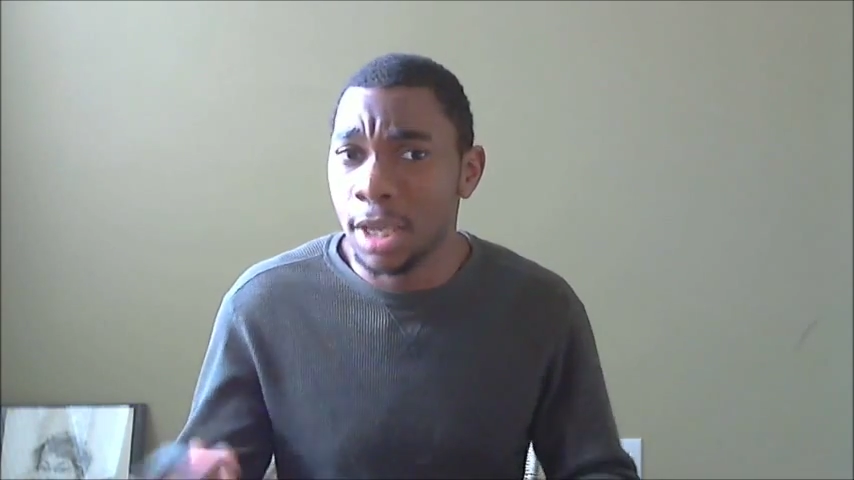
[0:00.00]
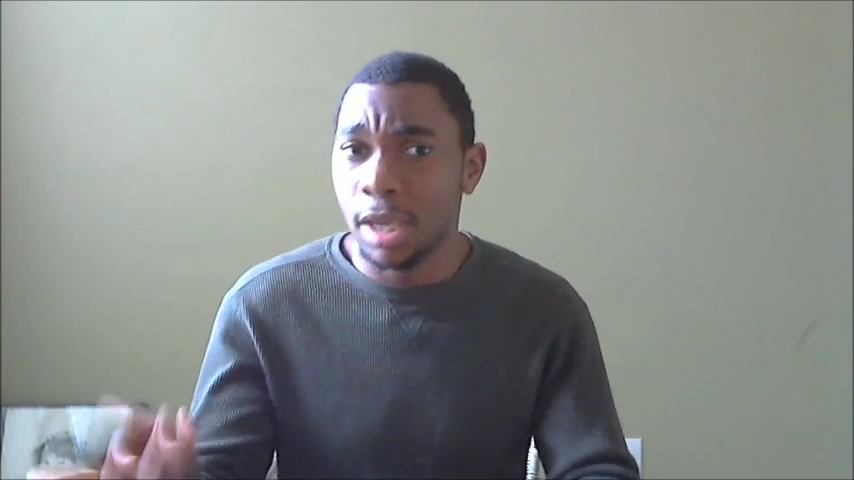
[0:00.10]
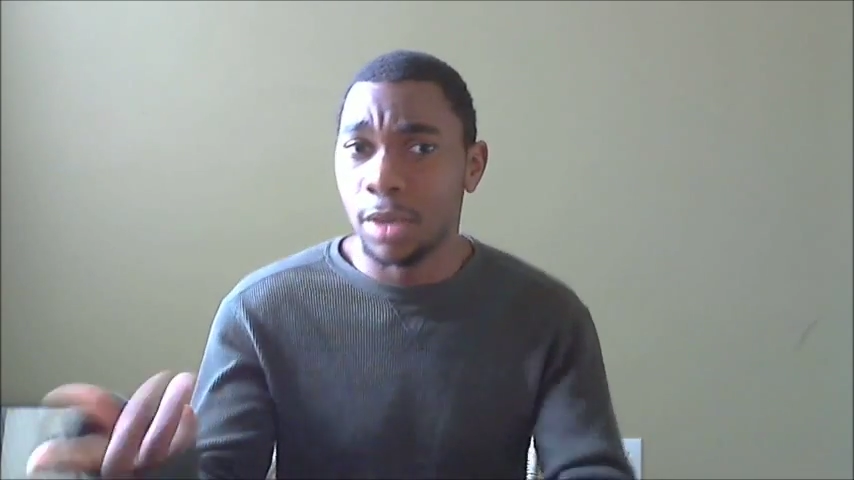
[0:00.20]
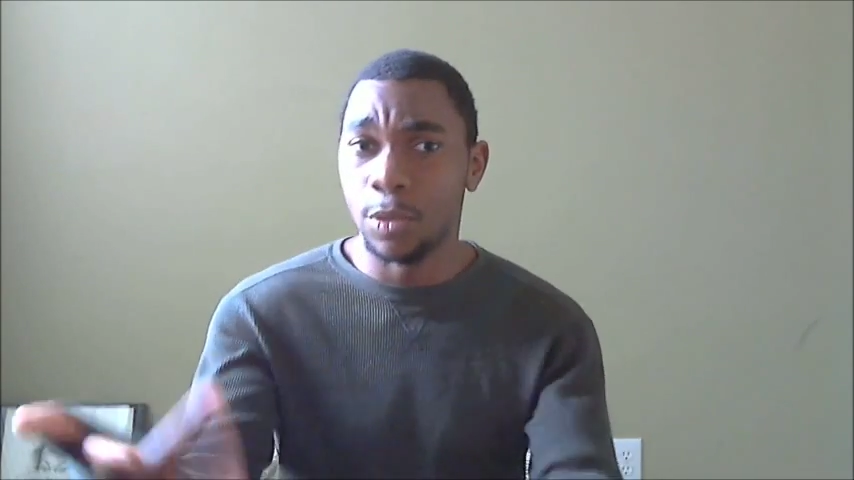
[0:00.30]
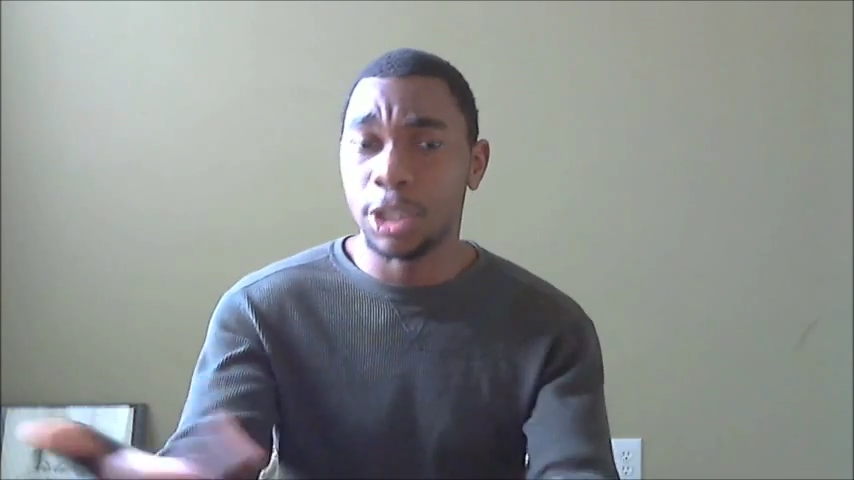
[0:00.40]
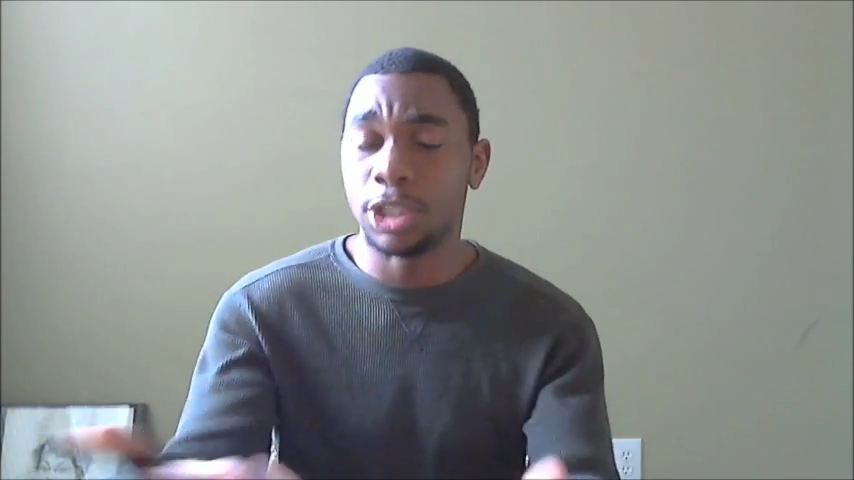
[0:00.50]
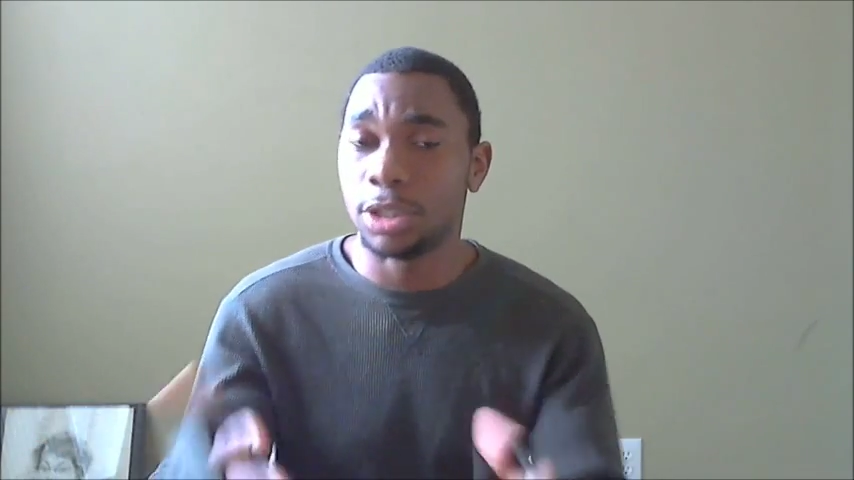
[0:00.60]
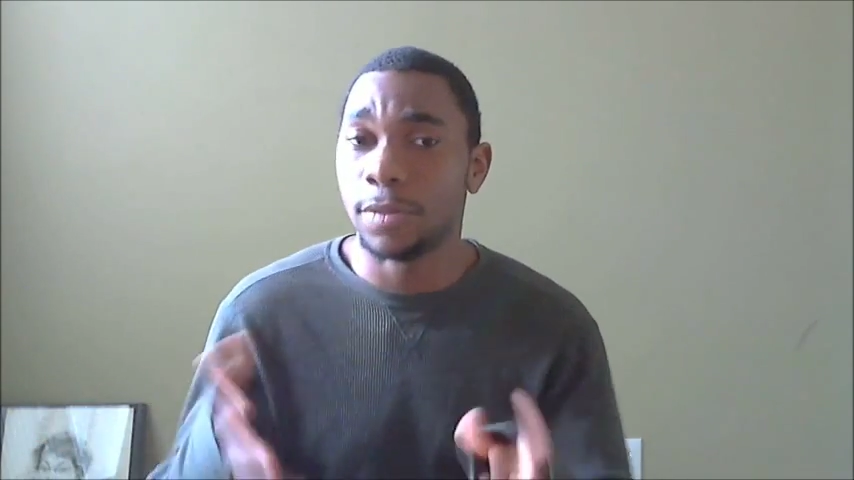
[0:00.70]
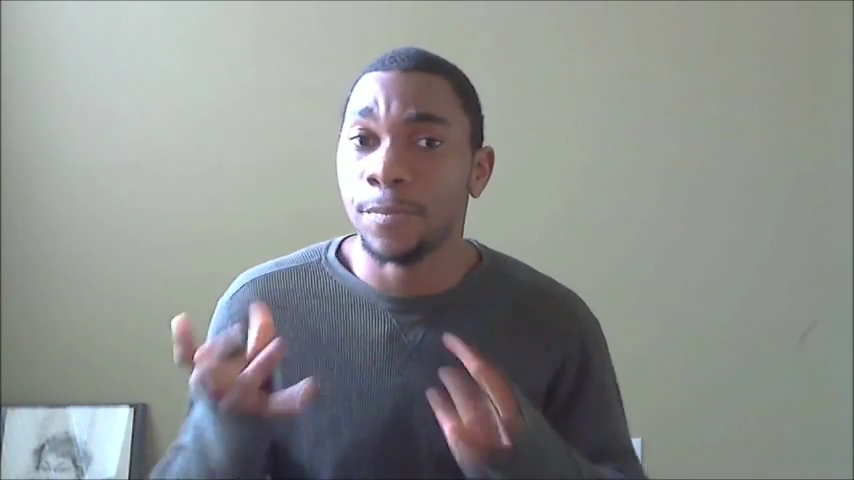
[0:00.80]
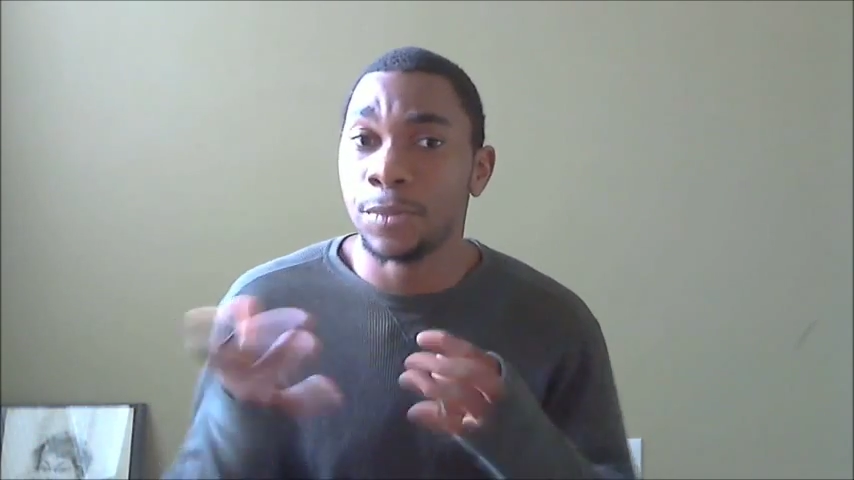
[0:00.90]
in
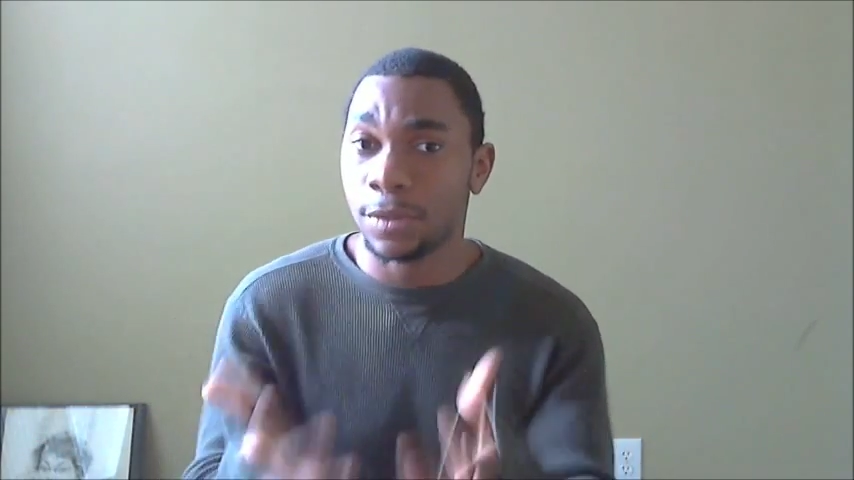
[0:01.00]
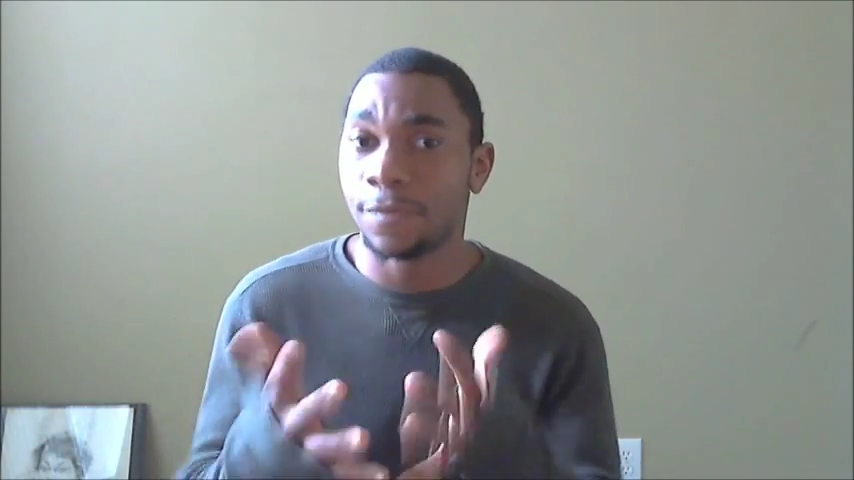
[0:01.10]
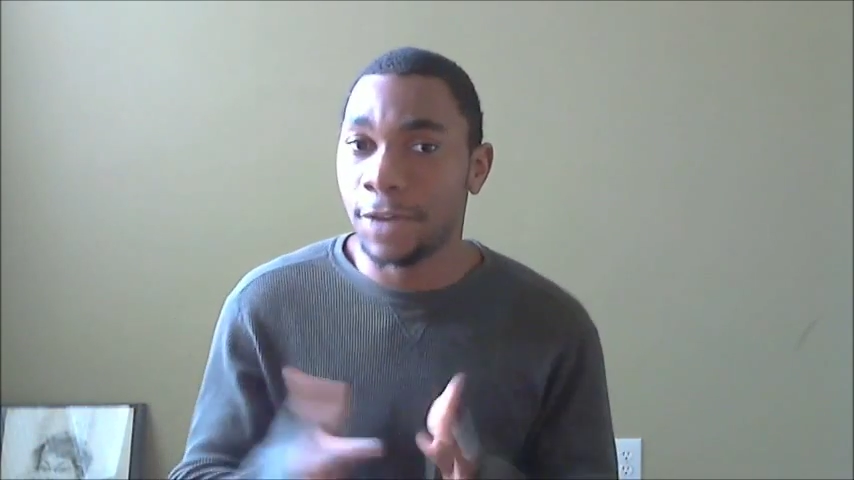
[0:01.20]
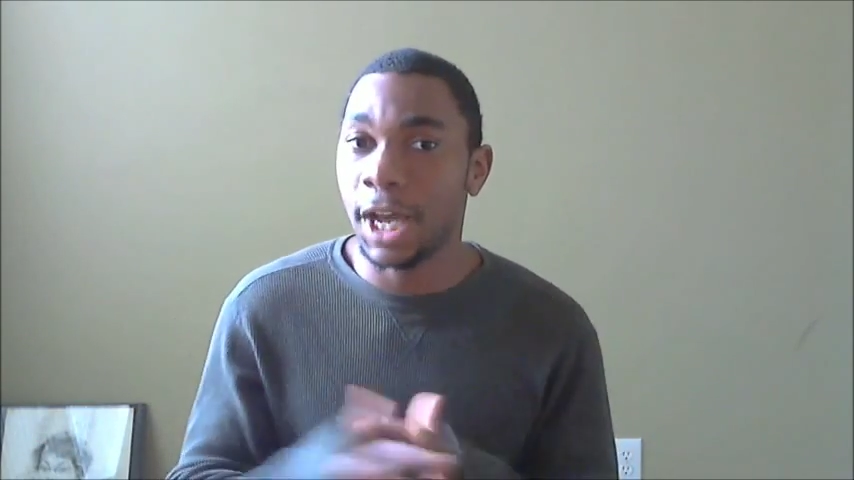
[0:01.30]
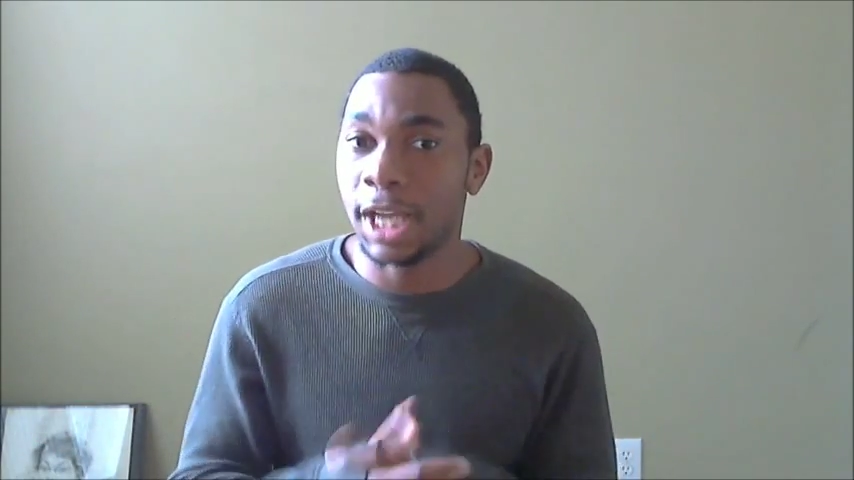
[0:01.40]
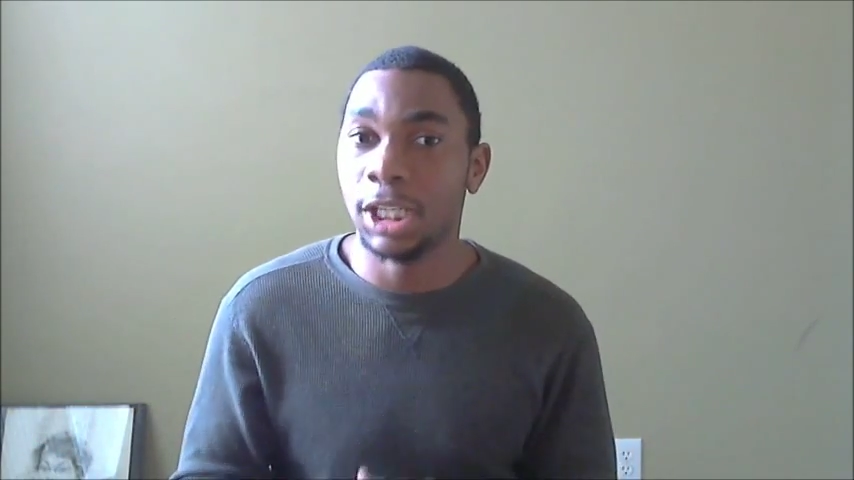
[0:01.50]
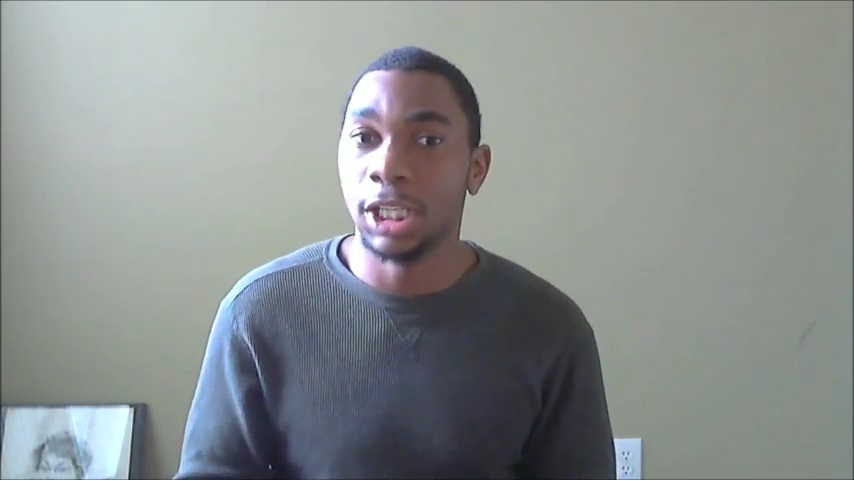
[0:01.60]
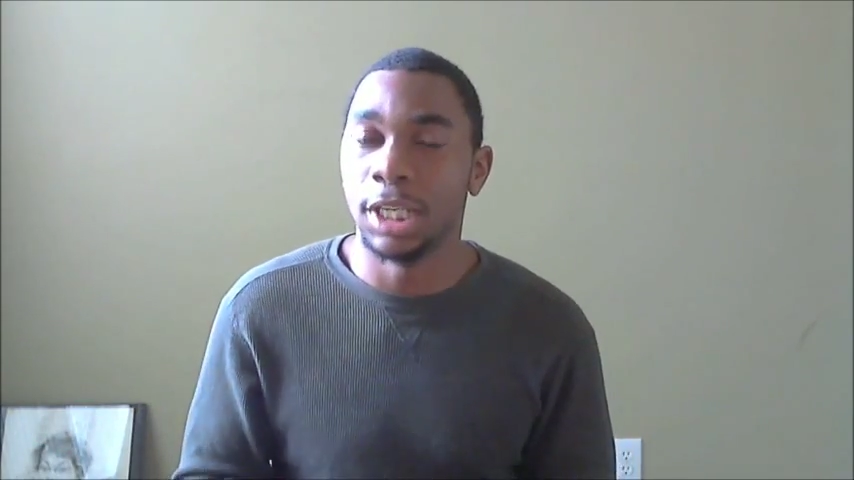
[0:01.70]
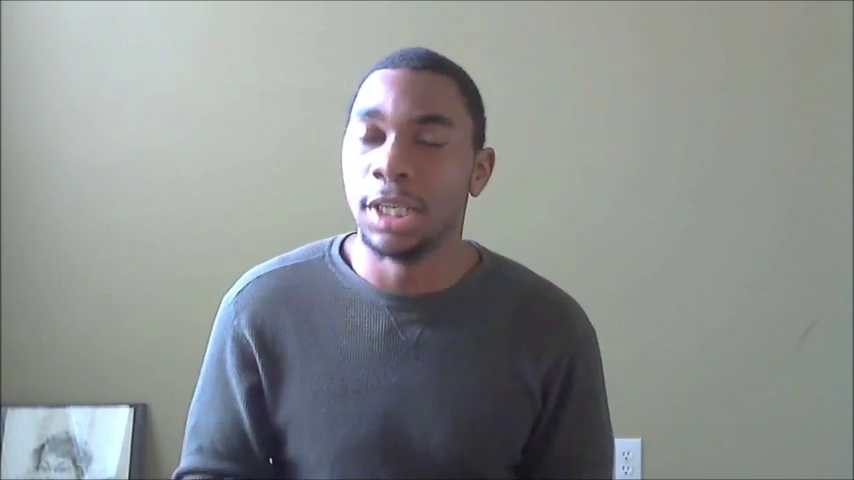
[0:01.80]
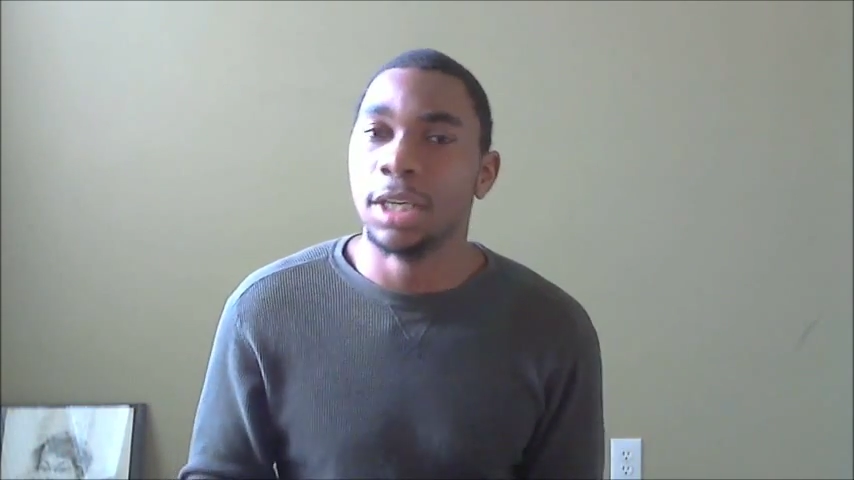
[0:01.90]
which,
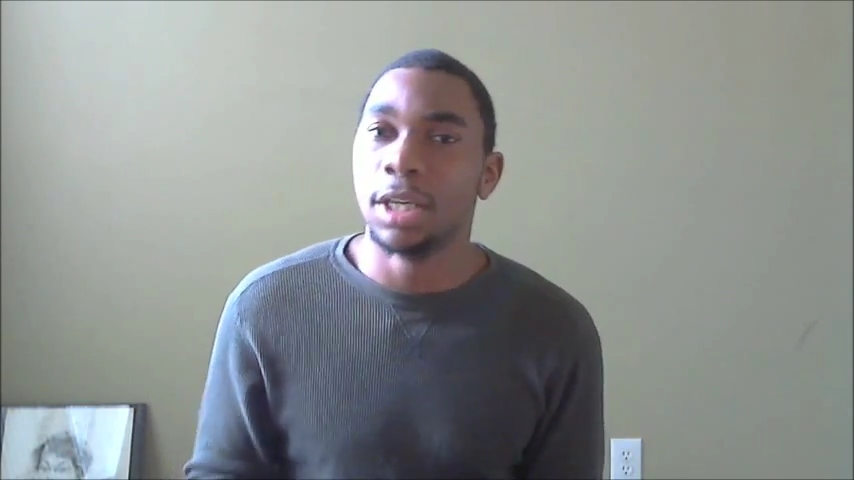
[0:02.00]
finally,